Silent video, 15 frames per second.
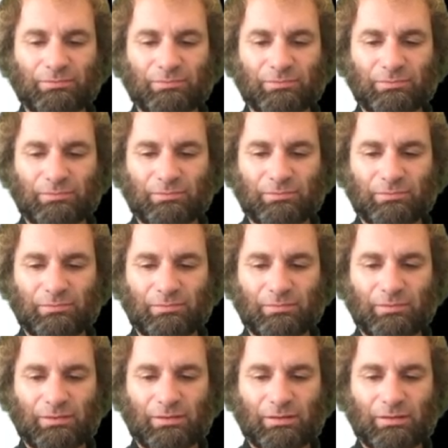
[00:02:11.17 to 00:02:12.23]

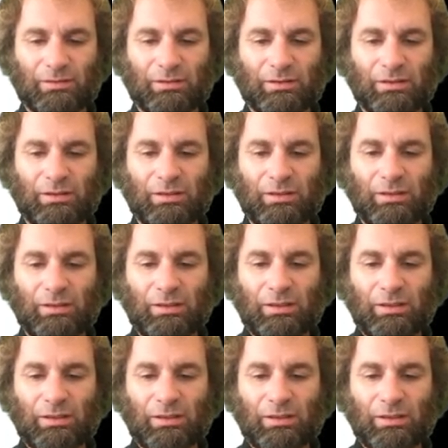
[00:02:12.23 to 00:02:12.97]
(silence)